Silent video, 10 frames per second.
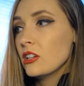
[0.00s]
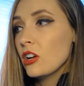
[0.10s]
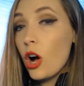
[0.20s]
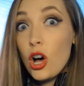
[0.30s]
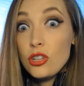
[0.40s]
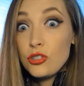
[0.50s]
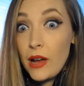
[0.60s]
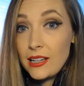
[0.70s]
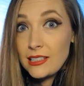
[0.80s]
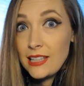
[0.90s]
All
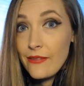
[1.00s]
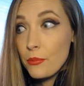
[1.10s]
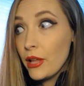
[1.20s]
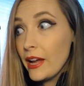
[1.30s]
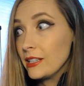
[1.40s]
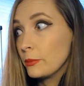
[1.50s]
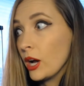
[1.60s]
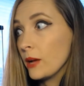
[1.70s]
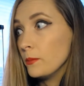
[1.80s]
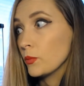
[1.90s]
dragons have a blind
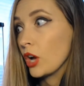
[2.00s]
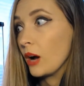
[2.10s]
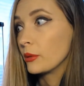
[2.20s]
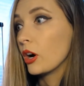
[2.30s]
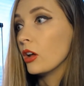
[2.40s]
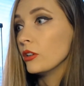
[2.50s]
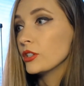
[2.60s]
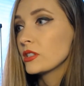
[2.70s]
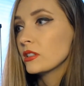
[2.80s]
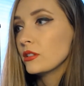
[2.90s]
spot, Gobber
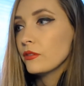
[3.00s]
hollers.